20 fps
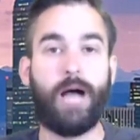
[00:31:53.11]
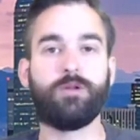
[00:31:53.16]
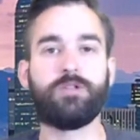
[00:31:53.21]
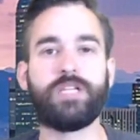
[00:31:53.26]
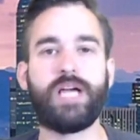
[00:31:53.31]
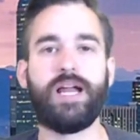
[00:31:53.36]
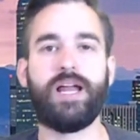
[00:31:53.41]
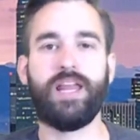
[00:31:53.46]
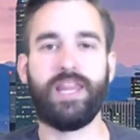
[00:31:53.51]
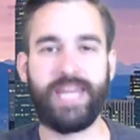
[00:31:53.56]

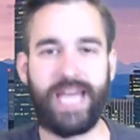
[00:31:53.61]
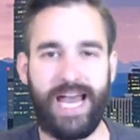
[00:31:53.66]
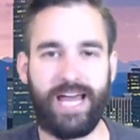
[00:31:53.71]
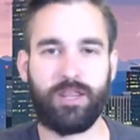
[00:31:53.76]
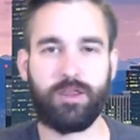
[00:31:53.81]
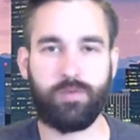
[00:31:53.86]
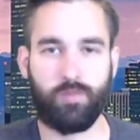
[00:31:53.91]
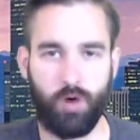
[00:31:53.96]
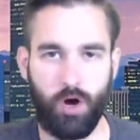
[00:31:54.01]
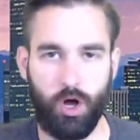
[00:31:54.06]
outside of
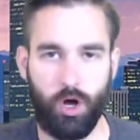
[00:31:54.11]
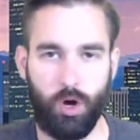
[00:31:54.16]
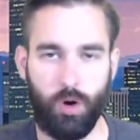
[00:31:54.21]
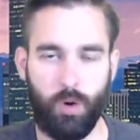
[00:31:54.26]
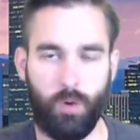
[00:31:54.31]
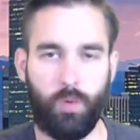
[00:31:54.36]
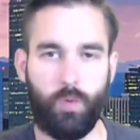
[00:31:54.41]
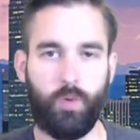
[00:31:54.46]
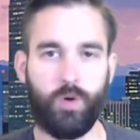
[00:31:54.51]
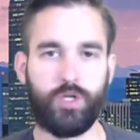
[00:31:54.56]
that
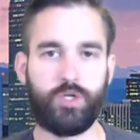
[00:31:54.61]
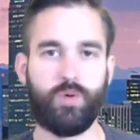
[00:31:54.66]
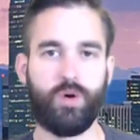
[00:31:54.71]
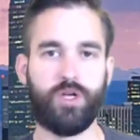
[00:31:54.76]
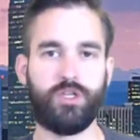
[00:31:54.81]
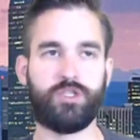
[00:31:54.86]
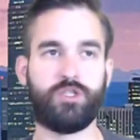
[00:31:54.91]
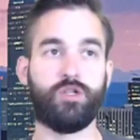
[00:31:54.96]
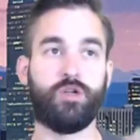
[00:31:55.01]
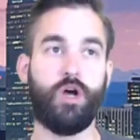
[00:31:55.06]
throw, which
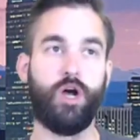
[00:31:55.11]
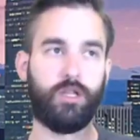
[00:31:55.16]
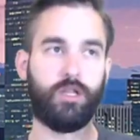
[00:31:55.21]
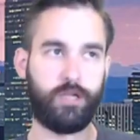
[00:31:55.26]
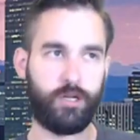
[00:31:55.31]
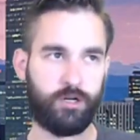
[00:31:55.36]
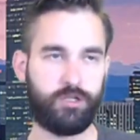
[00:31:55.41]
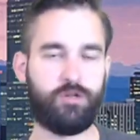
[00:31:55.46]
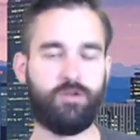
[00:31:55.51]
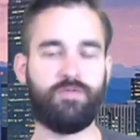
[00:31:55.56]
was a
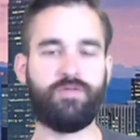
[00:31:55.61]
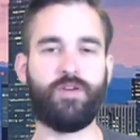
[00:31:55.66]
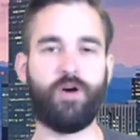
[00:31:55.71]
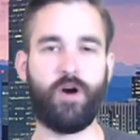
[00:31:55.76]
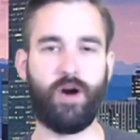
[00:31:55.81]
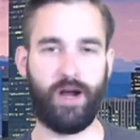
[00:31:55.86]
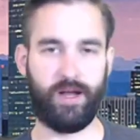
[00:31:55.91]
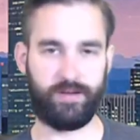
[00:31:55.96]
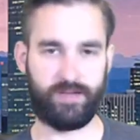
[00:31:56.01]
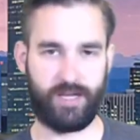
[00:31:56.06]
little too
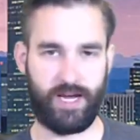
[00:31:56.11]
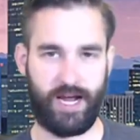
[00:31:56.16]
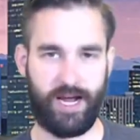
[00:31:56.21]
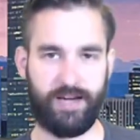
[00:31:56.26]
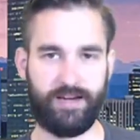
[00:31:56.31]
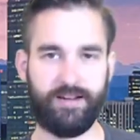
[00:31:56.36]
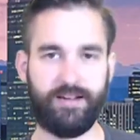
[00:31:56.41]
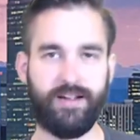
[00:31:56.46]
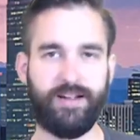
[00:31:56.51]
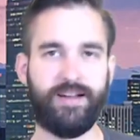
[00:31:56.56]
far
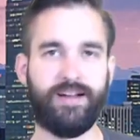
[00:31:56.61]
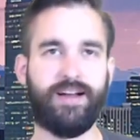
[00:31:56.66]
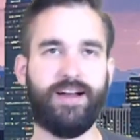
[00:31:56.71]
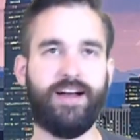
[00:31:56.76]
outside,